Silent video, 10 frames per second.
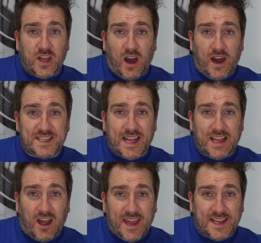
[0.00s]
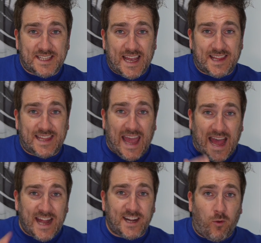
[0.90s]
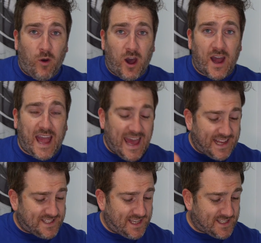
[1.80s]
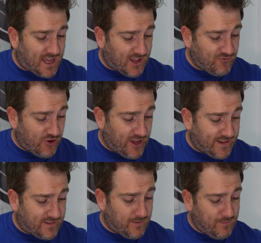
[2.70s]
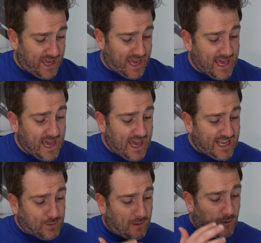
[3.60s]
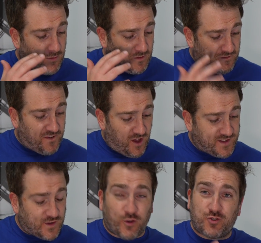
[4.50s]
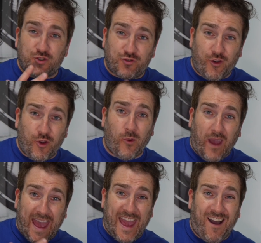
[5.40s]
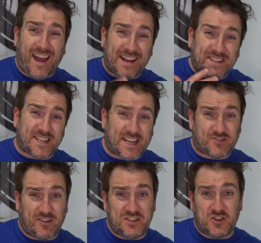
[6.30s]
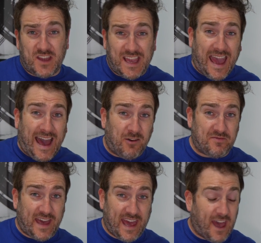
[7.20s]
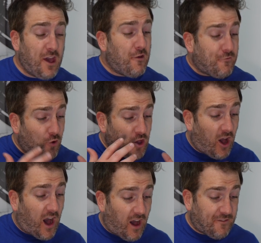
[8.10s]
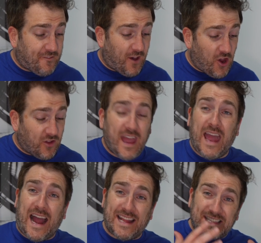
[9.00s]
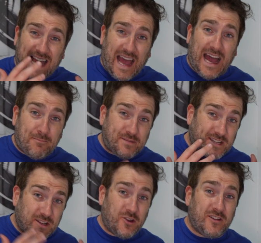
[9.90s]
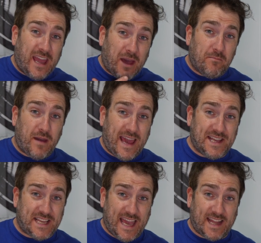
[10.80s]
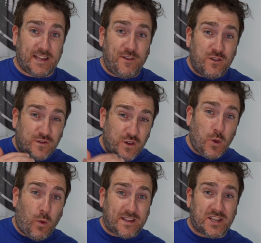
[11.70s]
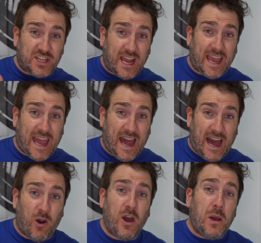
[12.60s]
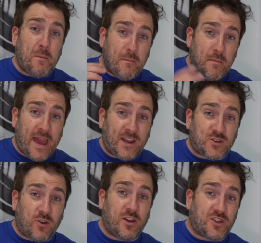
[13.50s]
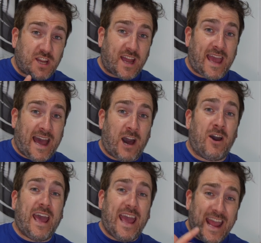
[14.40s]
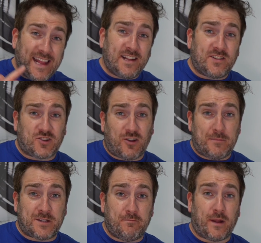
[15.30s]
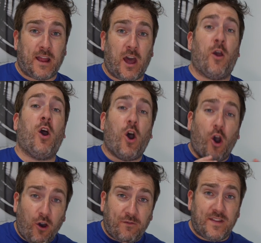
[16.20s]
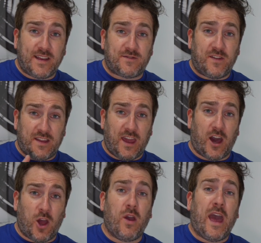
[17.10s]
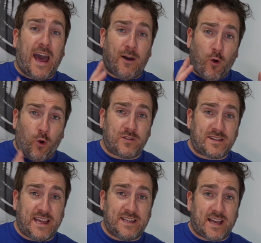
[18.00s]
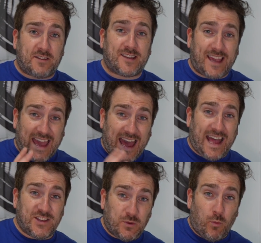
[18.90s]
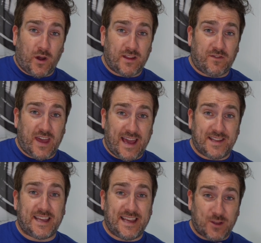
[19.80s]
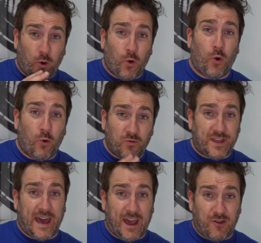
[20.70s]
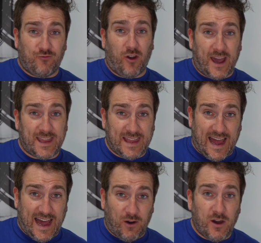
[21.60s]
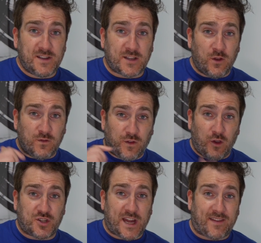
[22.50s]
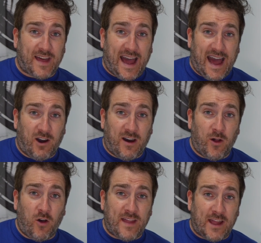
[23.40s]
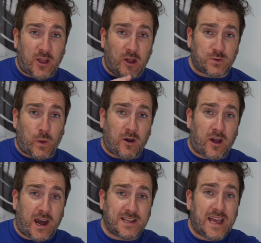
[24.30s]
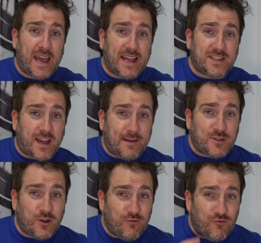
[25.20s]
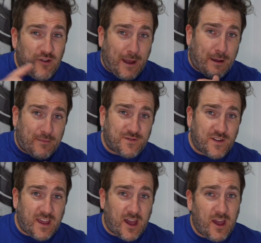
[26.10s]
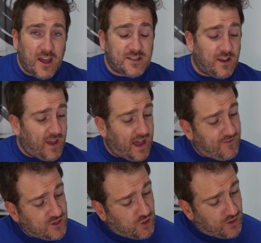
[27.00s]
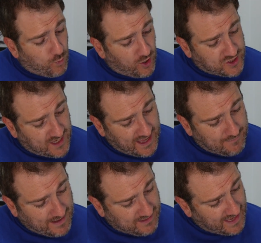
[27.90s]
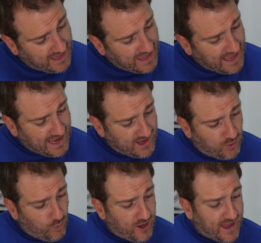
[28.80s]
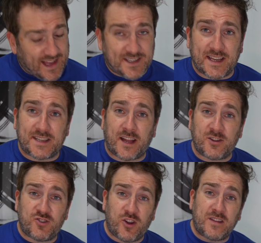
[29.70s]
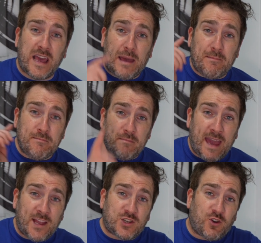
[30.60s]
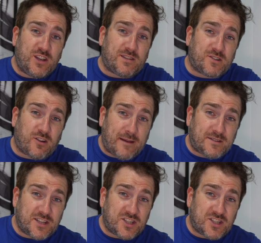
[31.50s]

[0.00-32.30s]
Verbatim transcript: guys, like I said, the AnkerWork S six hundred, to me, is probably one of the first sort of true A I accessories you can get out there for your iPhone, and it's absolutely amazing. And if you do want to check it out, make sure you check it out in the description below of this video. Um, all the details to get your hands on one of these is all there right now. So do check that out. And on that note as well, guys, it's time to wrap up this video. So if you have enjoyed watching it about the AnkerWork S six hundred, make sure you subscribe to this